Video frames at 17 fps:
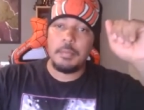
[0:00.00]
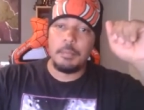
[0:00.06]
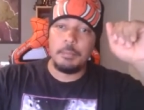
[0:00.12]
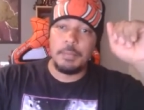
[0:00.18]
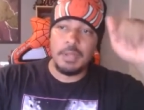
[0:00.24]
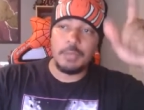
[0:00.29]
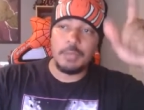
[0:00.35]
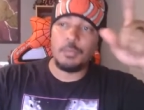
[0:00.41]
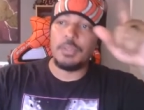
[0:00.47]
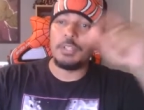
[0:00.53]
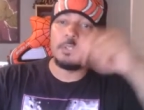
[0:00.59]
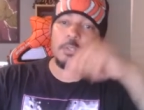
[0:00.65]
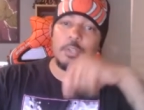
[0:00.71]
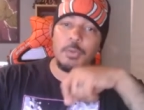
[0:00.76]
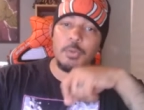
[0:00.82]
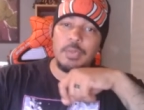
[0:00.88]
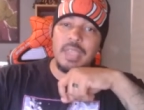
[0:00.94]
But we do
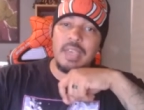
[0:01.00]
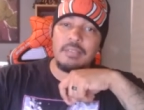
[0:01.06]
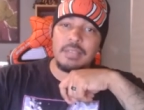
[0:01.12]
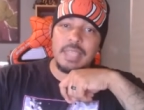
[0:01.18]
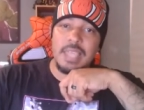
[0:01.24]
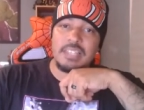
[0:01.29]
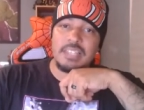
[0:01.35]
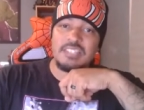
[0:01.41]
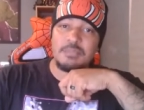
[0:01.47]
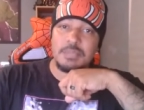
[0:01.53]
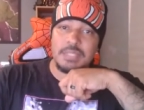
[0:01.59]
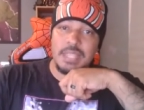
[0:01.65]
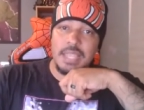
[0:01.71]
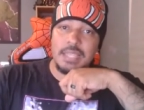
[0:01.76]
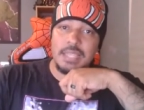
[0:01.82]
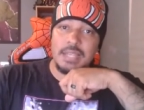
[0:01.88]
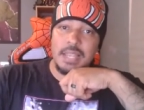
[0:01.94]
know we have a case of
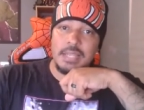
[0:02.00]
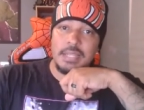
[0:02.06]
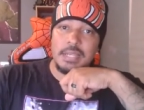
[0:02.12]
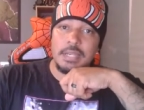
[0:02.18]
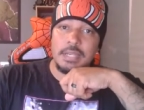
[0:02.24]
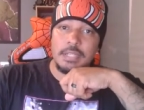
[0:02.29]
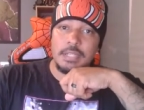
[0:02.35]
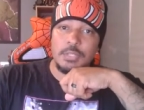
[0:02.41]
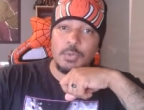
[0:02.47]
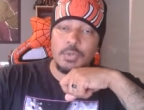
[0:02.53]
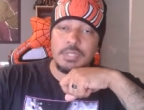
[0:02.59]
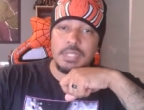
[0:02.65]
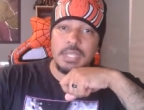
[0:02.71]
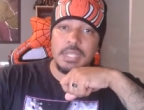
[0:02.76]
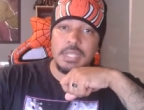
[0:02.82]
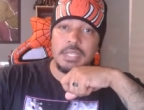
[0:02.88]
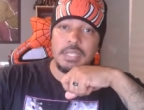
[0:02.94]
mistaken identity towards
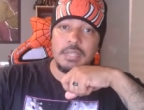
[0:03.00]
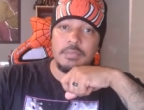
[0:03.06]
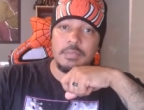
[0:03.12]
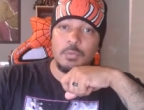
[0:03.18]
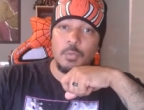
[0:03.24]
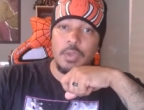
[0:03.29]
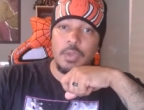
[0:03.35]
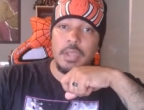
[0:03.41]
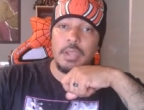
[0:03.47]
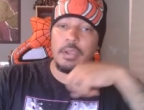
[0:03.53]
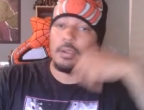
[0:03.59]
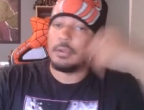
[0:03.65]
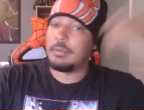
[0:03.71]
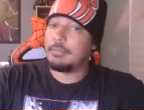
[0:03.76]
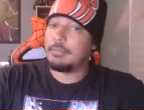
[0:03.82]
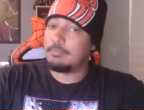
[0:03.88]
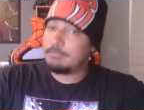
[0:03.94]
the end of it, where
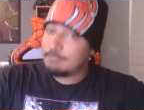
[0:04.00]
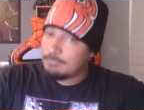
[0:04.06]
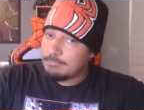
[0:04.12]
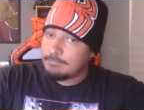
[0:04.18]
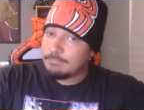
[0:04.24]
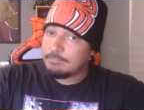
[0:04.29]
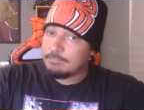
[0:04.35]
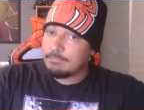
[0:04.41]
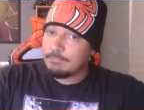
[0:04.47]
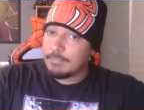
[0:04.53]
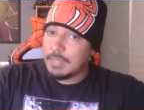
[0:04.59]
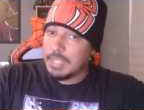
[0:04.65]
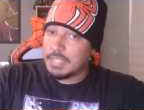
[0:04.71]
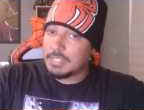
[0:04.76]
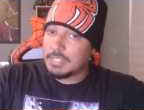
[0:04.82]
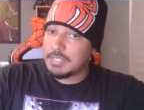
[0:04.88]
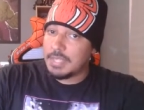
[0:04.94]

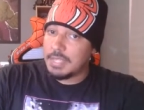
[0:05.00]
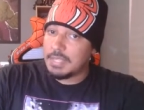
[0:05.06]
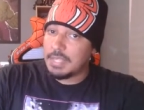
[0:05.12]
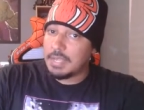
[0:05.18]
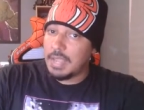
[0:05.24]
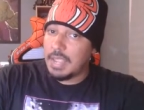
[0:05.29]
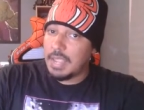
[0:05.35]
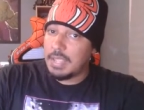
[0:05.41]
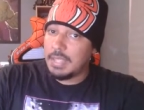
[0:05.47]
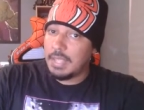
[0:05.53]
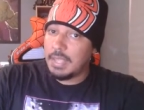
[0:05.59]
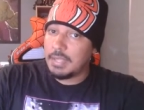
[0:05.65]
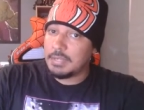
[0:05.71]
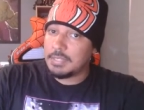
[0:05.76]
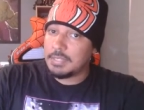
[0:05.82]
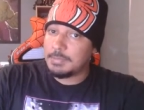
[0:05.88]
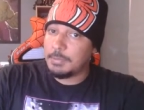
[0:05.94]
it's said that
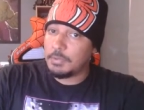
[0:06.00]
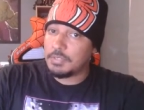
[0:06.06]
Aegon is supposed